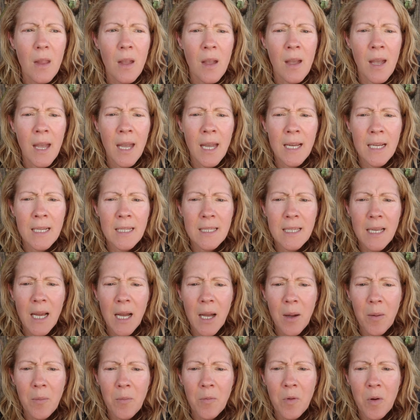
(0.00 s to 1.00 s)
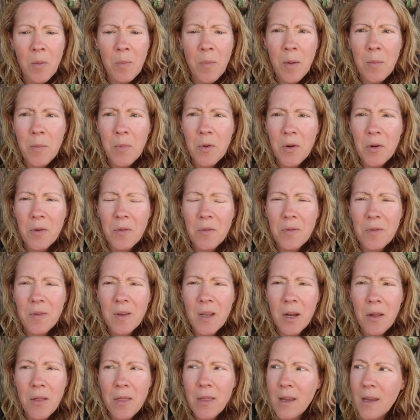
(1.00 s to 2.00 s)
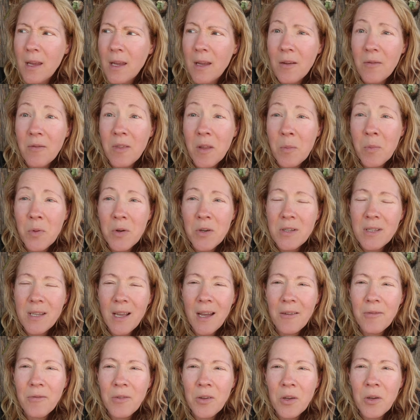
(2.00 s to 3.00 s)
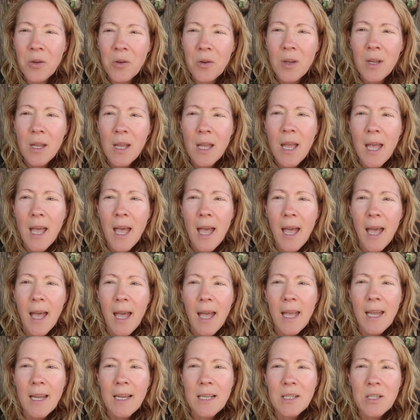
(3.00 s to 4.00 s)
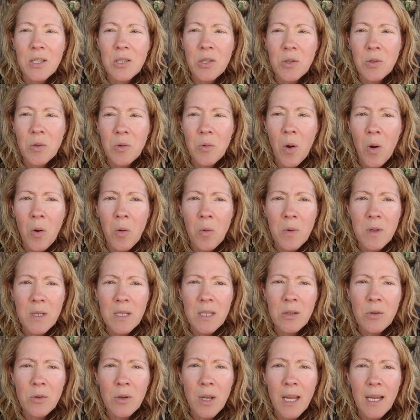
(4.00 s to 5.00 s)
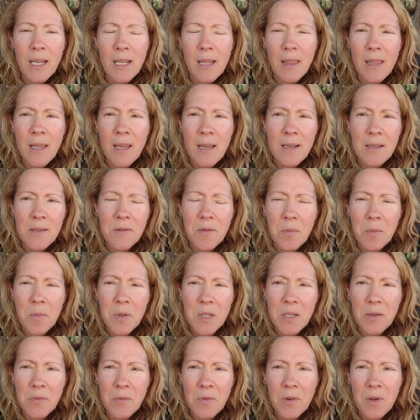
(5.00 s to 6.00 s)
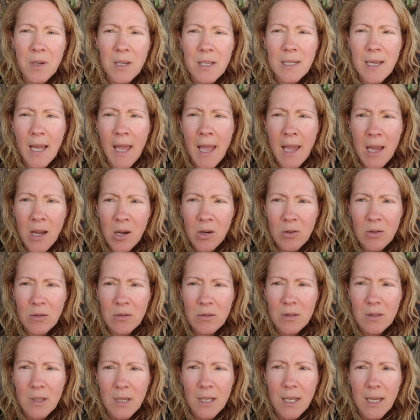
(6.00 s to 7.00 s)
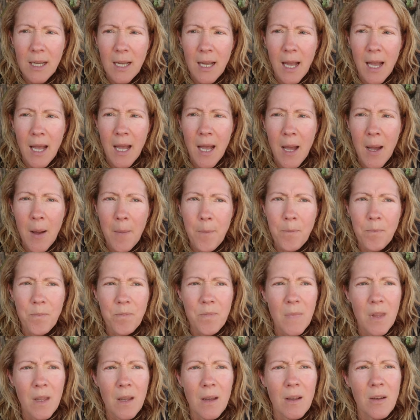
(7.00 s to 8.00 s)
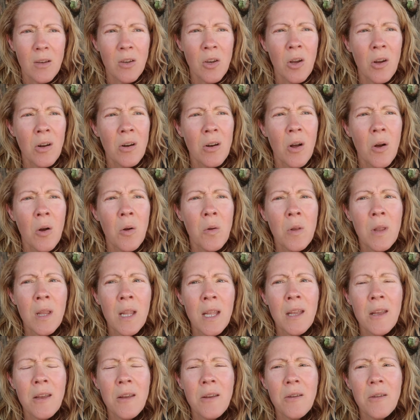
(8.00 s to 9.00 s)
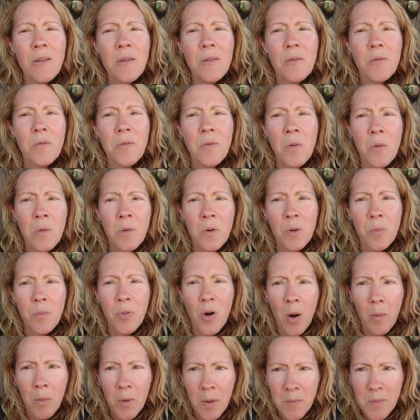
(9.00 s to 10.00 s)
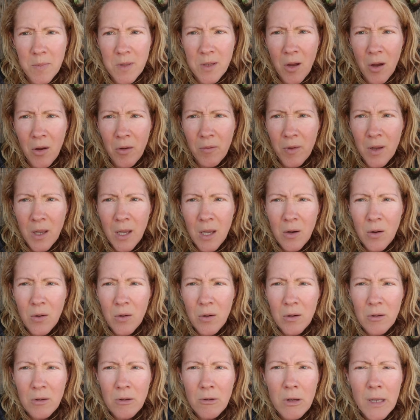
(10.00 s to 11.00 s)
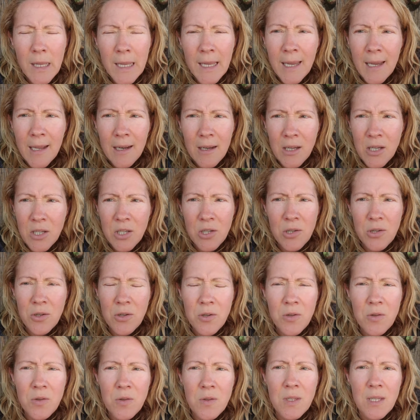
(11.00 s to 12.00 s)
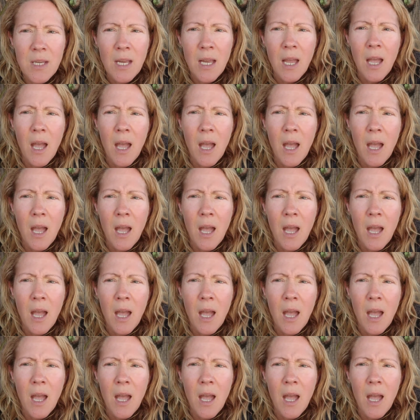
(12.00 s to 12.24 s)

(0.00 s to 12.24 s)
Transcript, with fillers: and um, remember you know thinking of the bird's eye view and to always look at things from a different angle. Um, not only for problem solving or looking at issues,